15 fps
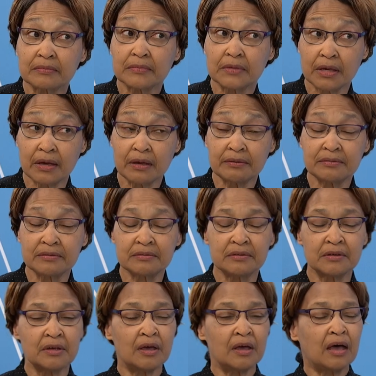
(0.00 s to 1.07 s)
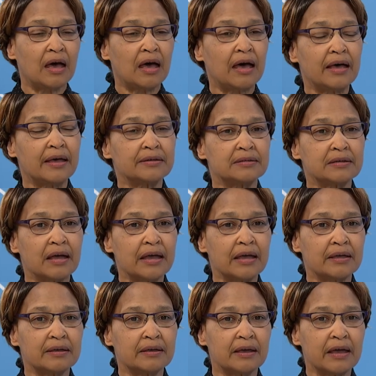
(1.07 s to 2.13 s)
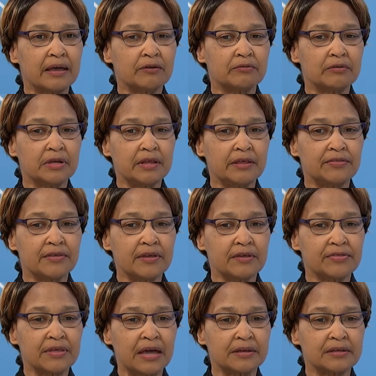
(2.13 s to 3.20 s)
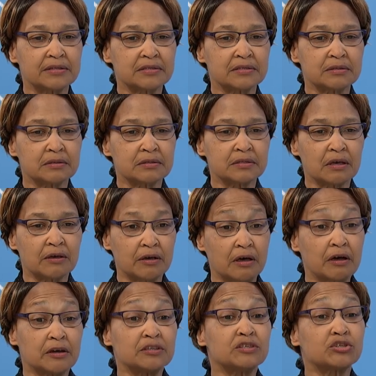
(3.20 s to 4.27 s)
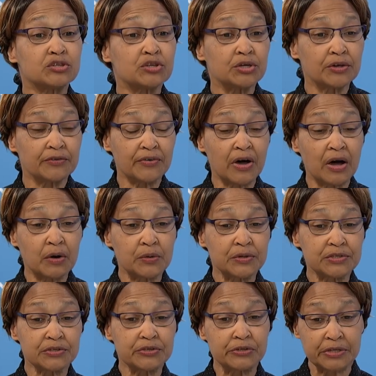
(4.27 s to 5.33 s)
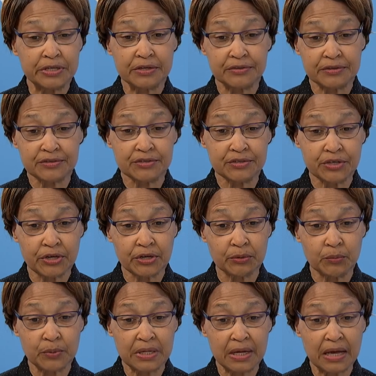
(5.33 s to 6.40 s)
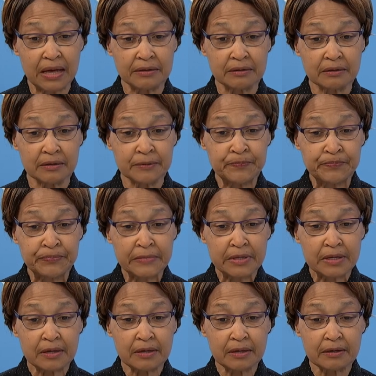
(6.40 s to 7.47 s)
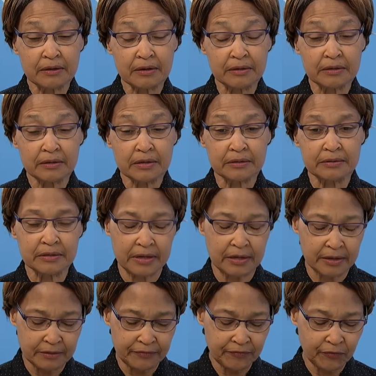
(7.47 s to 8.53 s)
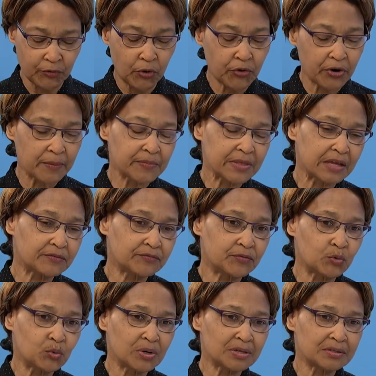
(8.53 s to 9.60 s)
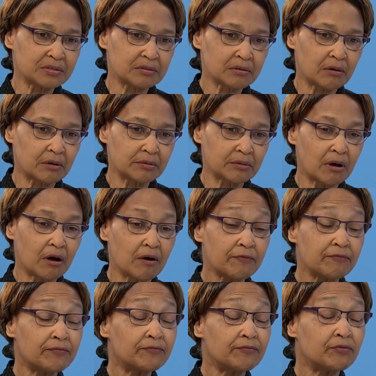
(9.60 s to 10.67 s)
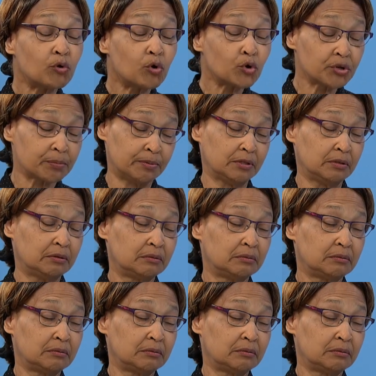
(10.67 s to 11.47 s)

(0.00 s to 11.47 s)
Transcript: Yes. And I, I really think that is a, a concern of ours. Earlier this year, we had a, a, a, a forum that focused on affordable